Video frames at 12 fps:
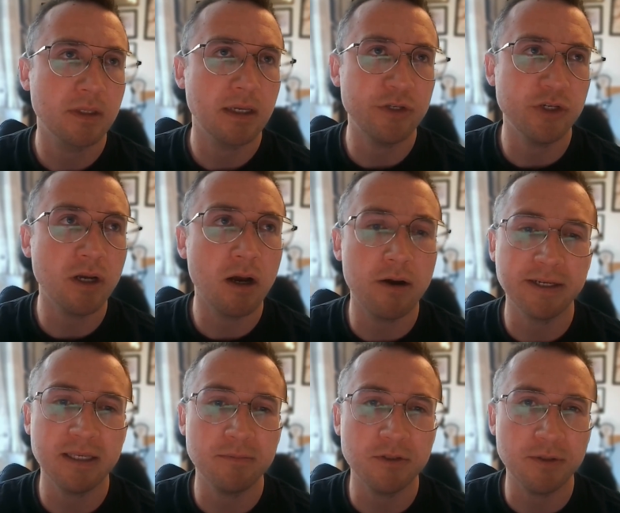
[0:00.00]
and you can't
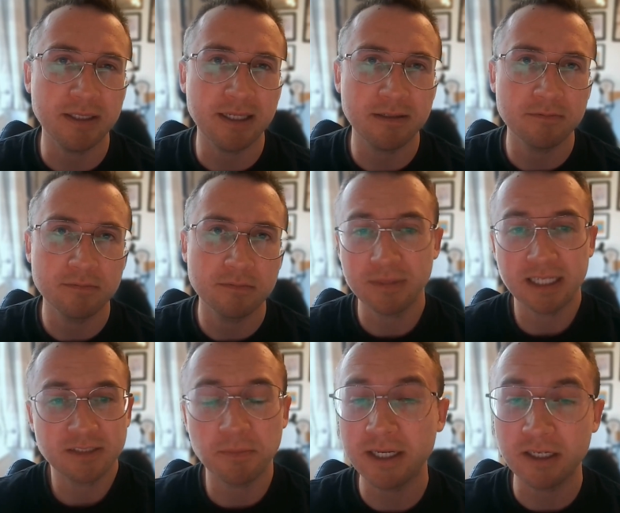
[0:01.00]
keep doing that.
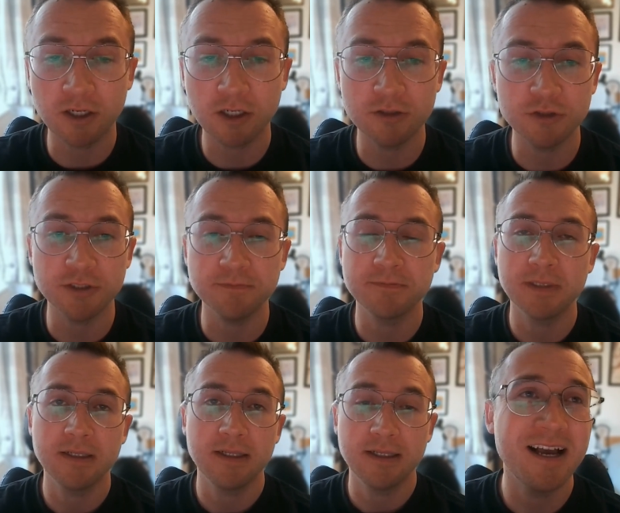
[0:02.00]
That's my conclusion.
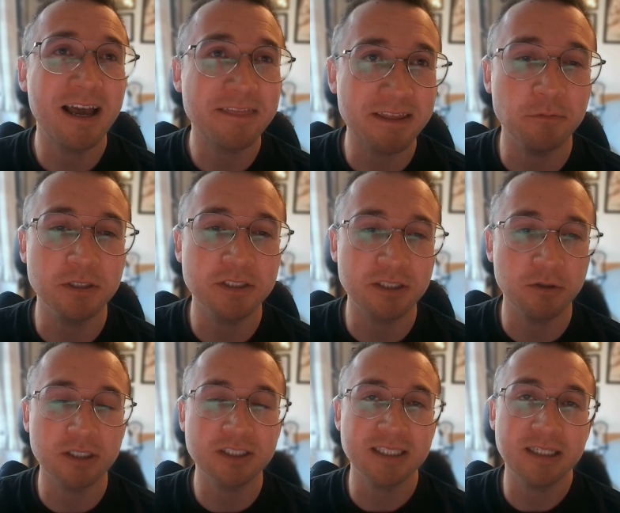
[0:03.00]
I think we're still
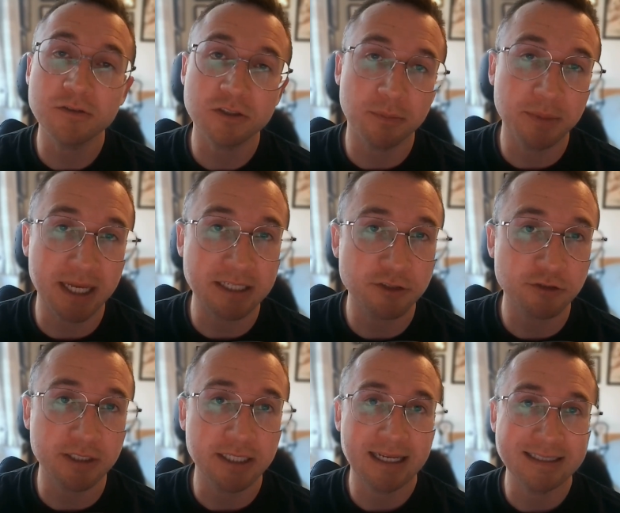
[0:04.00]
going to see Oscar
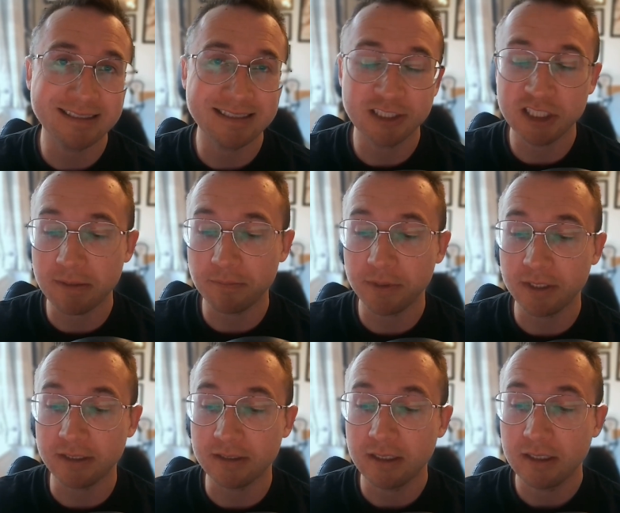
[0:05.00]
Piastri as the
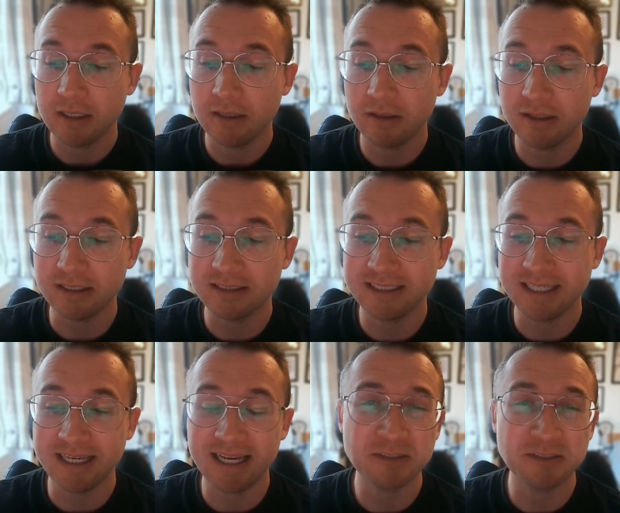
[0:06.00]
champion this
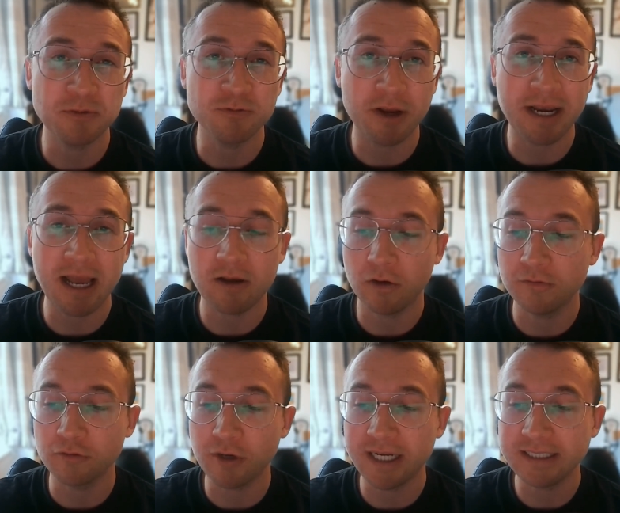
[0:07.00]
year as we run out
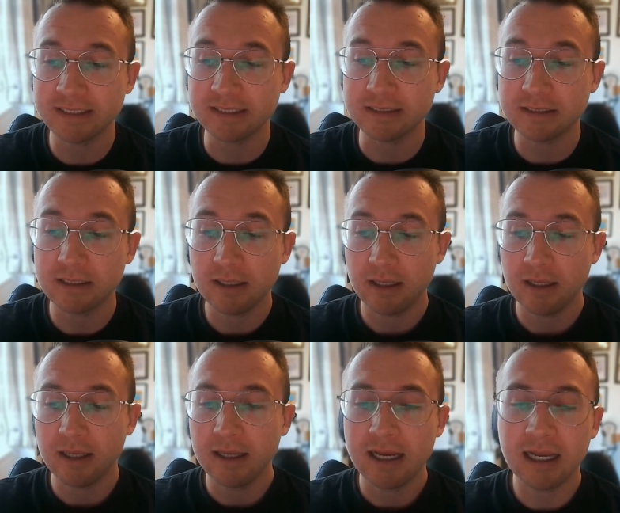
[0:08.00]
of races.
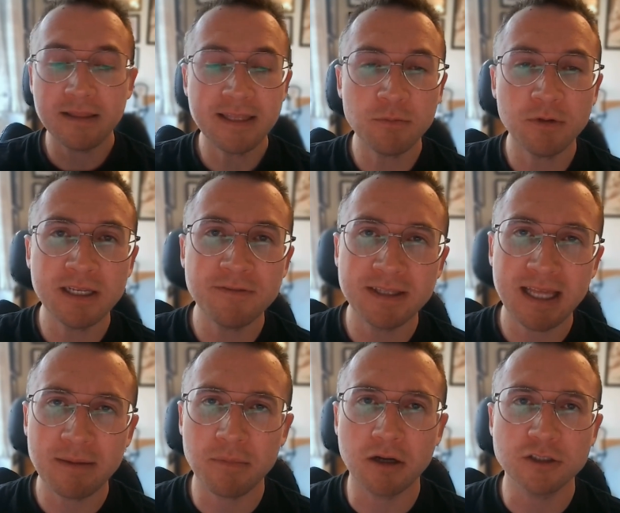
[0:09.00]
And I think we'll leave it
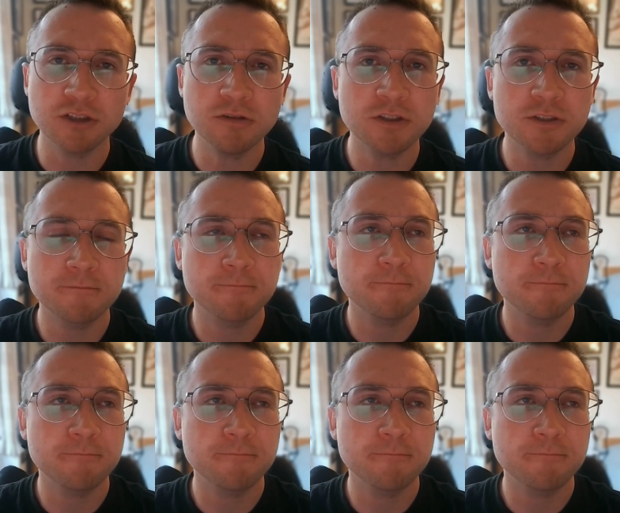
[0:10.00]
there, Marshals.